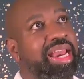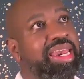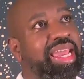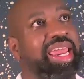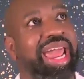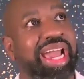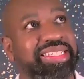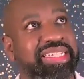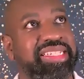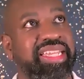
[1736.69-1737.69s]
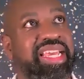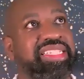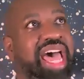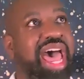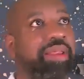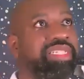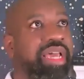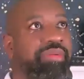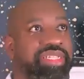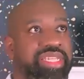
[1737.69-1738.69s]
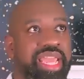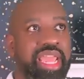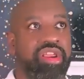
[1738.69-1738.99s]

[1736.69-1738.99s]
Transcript: they get access to these items that we see here.